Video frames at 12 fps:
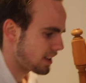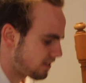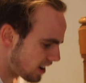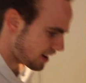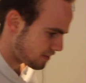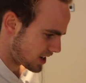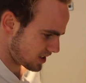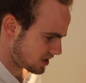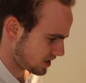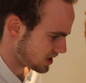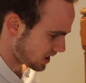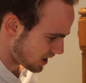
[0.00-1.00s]
probably 5
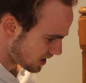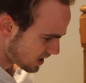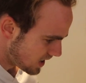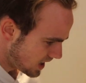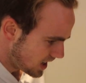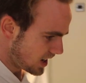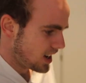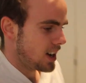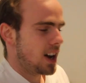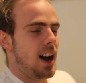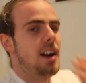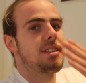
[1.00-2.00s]
minutes or so
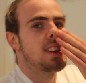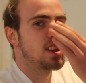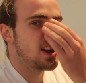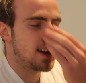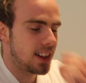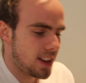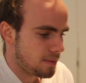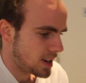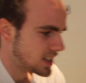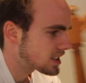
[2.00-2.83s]
after. Then I let my